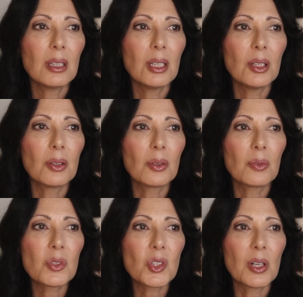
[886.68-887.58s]
you
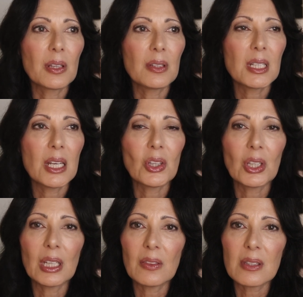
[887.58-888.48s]
know, starting the day
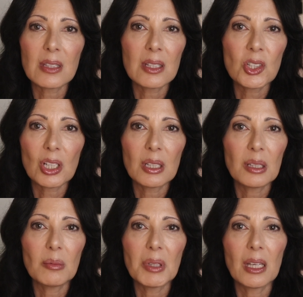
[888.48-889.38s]
looking at the sunshine
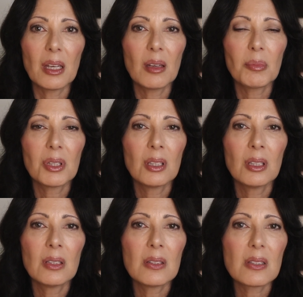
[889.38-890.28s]
coming up.
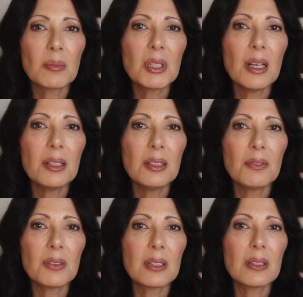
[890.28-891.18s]
Some kind
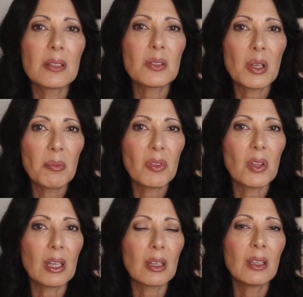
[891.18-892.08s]
of
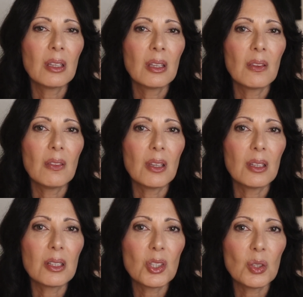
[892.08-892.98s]
something
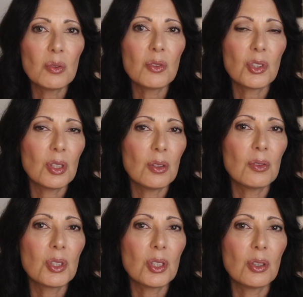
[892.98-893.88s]
that attunes
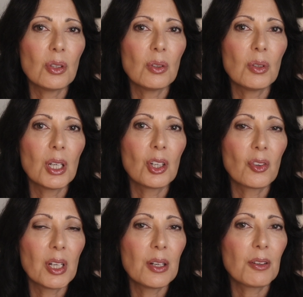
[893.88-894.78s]
you to a
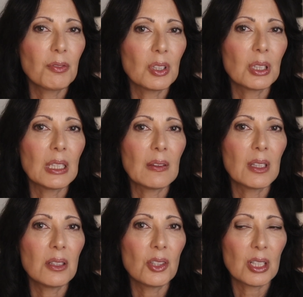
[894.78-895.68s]
greater feeling
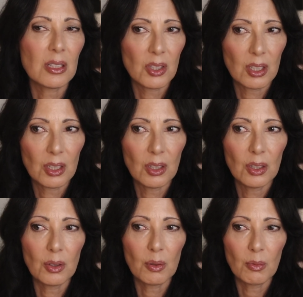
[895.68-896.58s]
than just
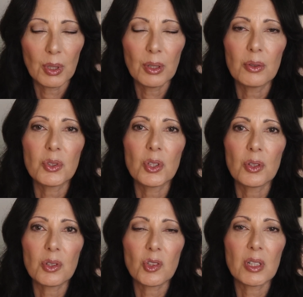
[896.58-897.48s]
your woes and
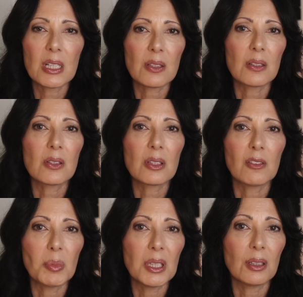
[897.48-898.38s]
your stresses
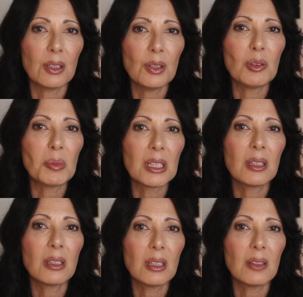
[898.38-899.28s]
of being a
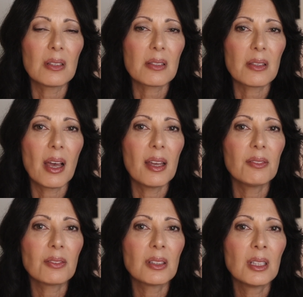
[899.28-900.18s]
human in this
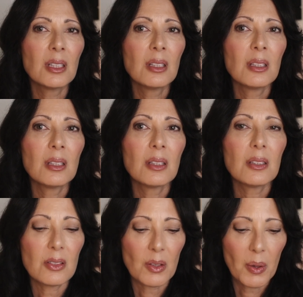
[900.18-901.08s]
life.
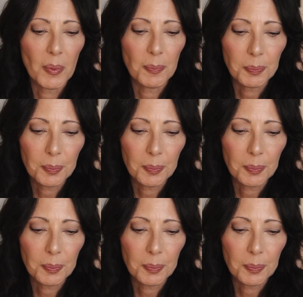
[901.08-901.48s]
So